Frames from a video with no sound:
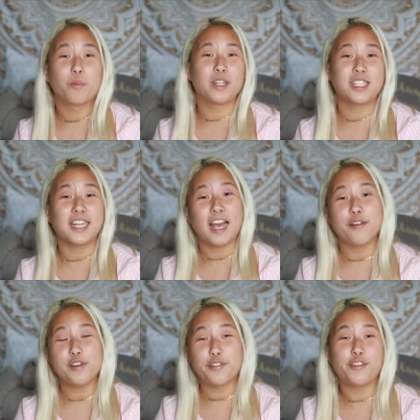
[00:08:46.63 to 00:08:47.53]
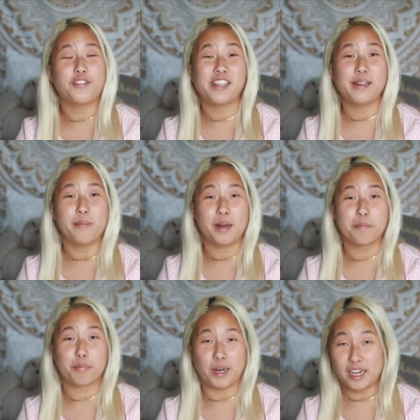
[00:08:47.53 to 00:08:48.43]
we did have a 15
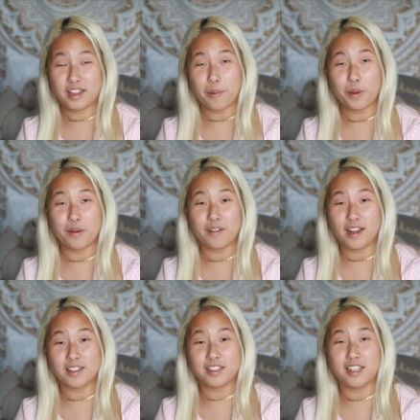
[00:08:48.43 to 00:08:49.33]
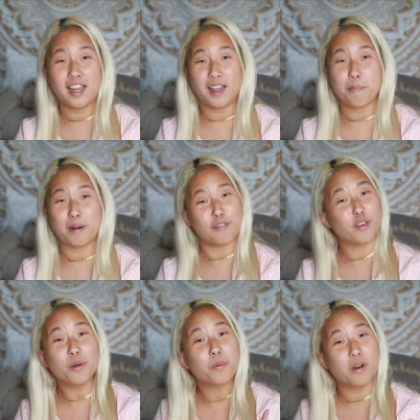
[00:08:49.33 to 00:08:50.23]
minute break that we were allowed to take, but if
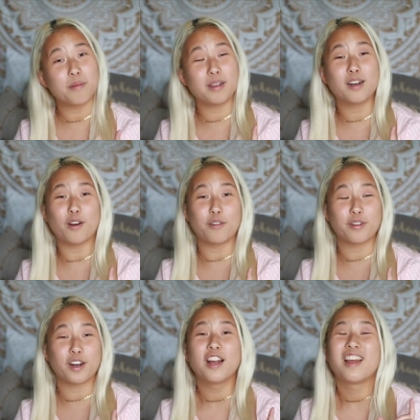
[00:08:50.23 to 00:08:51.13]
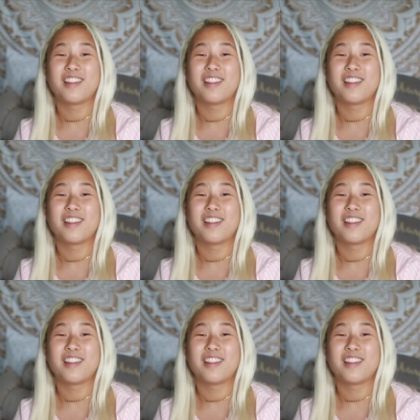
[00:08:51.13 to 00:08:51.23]
you were one minute over,